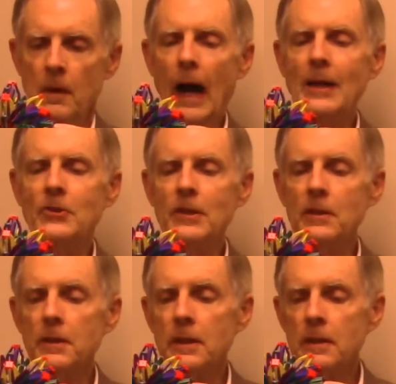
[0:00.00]

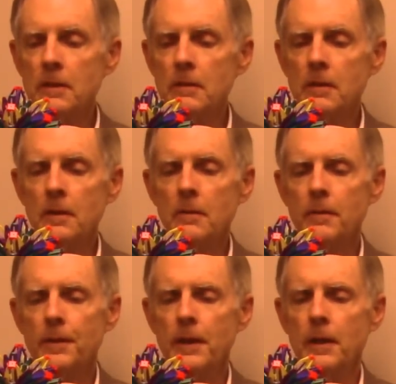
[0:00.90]
Ideally,
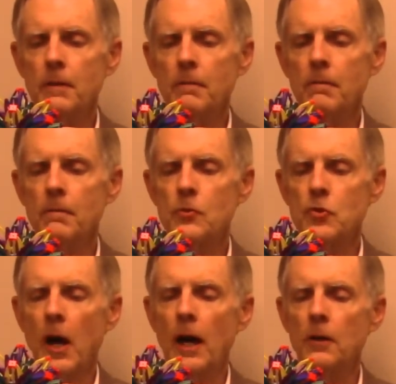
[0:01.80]
the
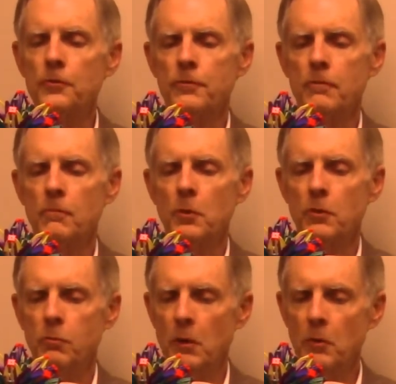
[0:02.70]
child,
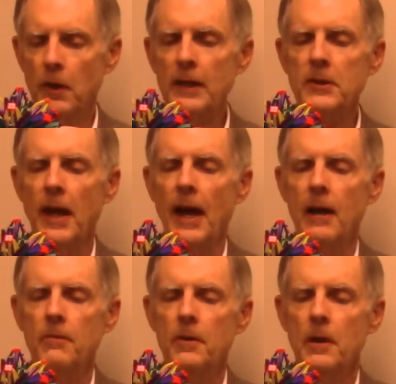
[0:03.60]
we would like to
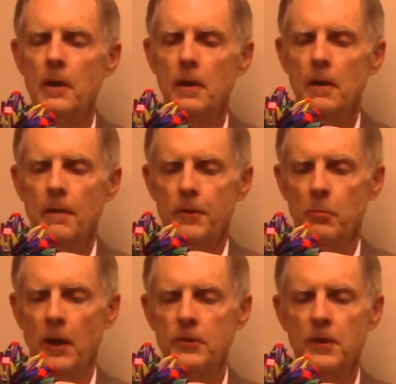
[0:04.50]
have the
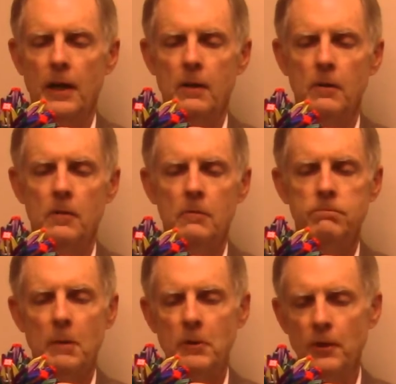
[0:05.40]
brain cycle
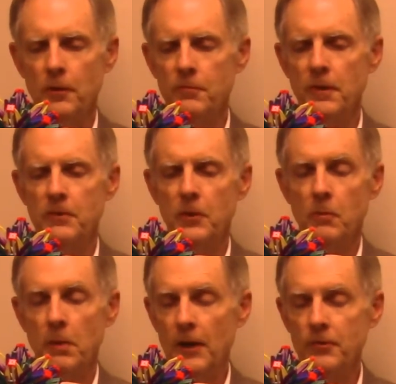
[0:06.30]
maybe 150
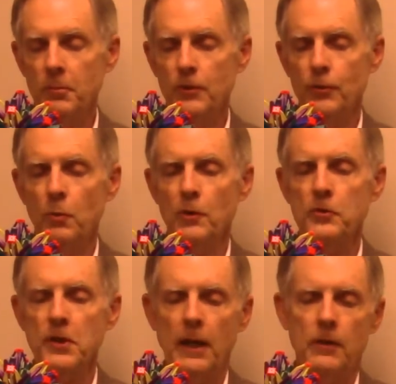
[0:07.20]
or possibly
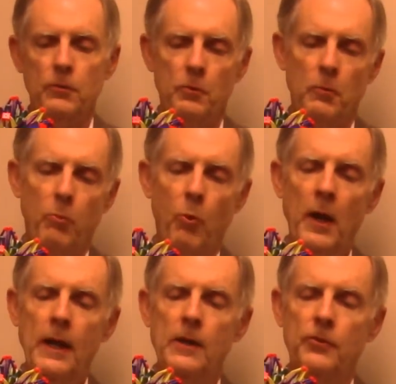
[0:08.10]
200 seconds, where the
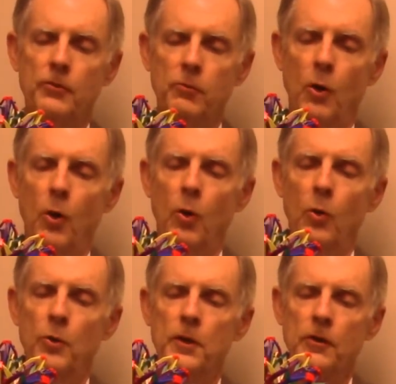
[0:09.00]
brain is
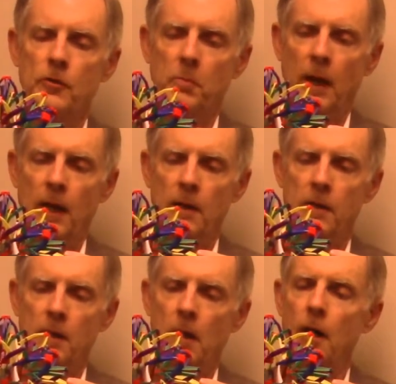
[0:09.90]
slowly
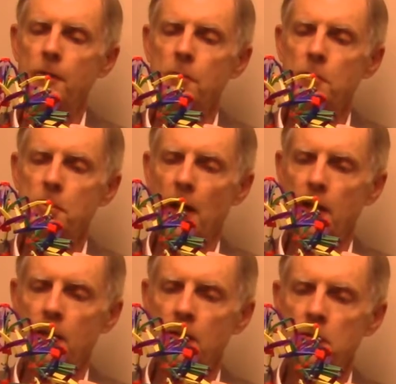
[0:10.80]
expanding 100
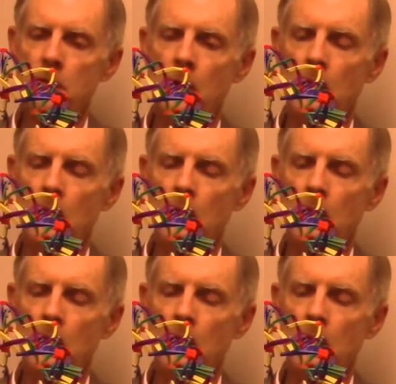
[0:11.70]
seconds